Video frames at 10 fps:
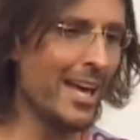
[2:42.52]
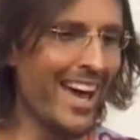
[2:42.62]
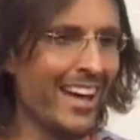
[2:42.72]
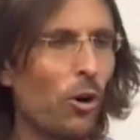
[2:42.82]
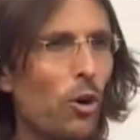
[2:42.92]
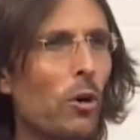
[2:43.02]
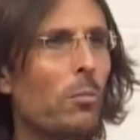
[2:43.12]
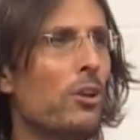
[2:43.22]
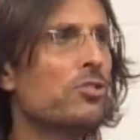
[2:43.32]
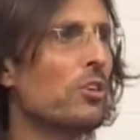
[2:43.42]
And
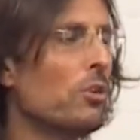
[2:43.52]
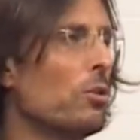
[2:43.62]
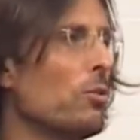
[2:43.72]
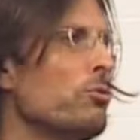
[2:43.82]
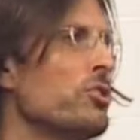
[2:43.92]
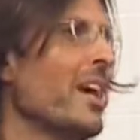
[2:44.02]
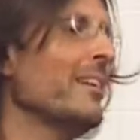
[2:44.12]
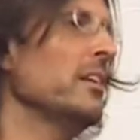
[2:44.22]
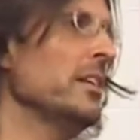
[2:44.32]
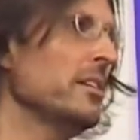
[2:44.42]
almost all
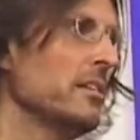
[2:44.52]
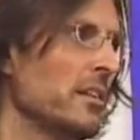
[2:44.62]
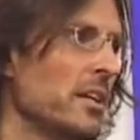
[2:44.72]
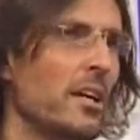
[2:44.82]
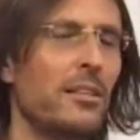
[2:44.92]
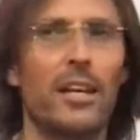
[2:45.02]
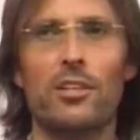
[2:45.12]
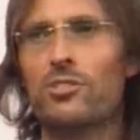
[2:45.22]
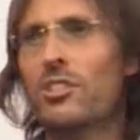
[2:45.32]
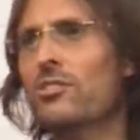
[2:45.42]
channeling that
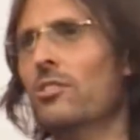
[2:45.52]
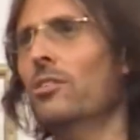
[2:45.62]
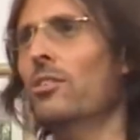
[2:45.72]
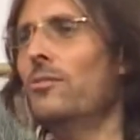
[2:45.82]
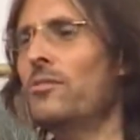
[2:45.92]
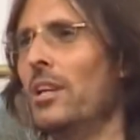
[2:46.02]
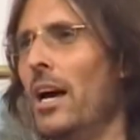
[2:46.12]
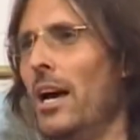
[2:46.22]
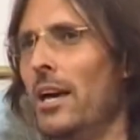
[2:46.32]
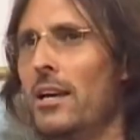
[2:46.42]
exists on earth
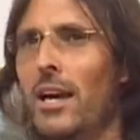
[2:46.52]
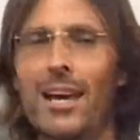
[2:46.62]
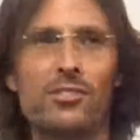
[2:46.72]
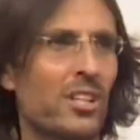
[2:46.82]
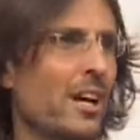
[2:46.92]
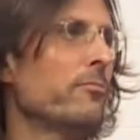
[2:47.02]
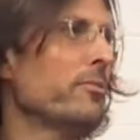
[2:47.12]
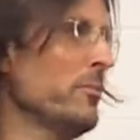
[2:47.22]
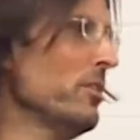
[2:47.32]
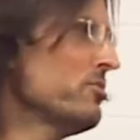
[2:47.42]
today has come
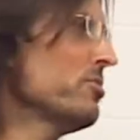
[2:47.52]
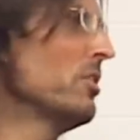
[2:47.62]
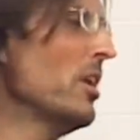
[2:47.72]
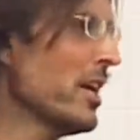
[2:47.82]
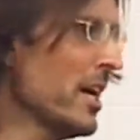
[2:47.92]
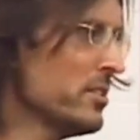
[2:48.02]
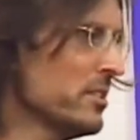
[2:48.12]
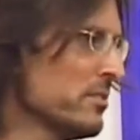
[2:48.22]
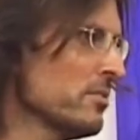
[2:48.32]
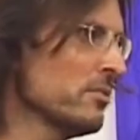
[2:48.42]
from those two
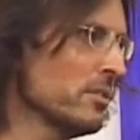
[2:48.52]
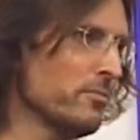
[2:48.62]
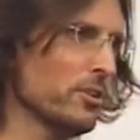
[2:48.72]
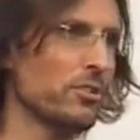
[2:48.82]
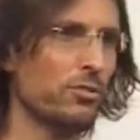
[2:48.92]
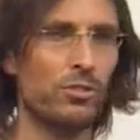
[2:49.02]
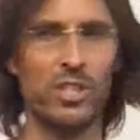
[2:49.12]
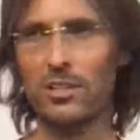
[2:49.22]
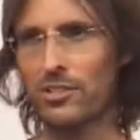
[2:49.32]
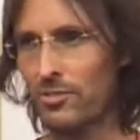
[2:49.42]
locations, the first or
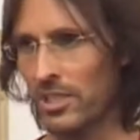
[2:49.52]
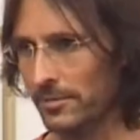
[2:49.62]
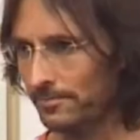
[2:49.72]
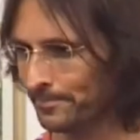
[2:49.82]
second sphere.